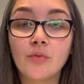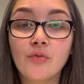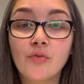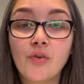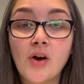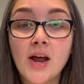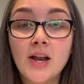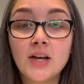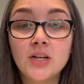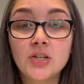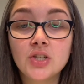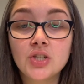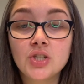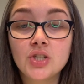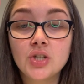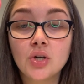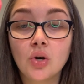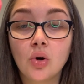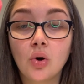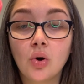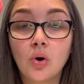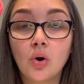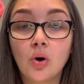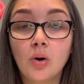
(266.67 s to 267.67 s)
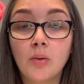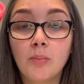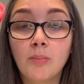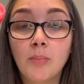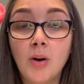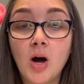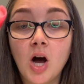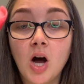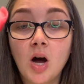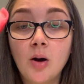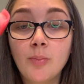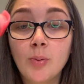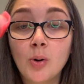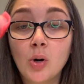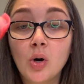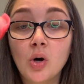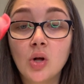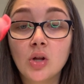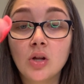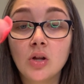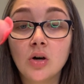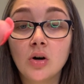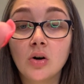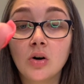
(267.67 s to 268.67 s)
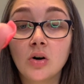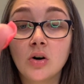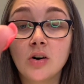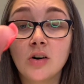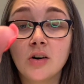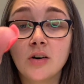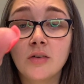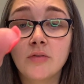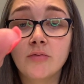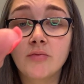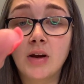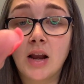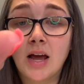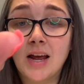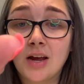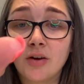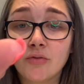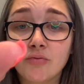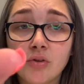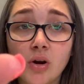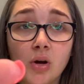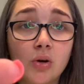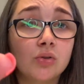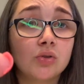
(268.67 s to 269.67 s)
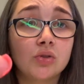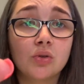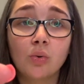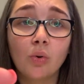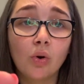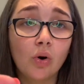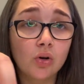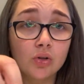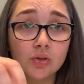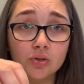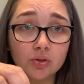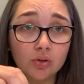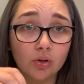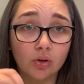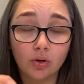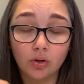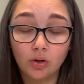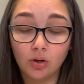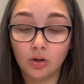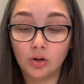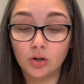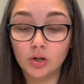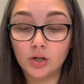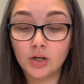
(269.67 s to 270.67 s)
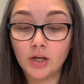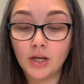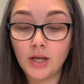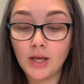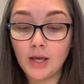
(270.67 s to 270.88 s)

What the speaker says: French or marble or like a rose quartz sort of look.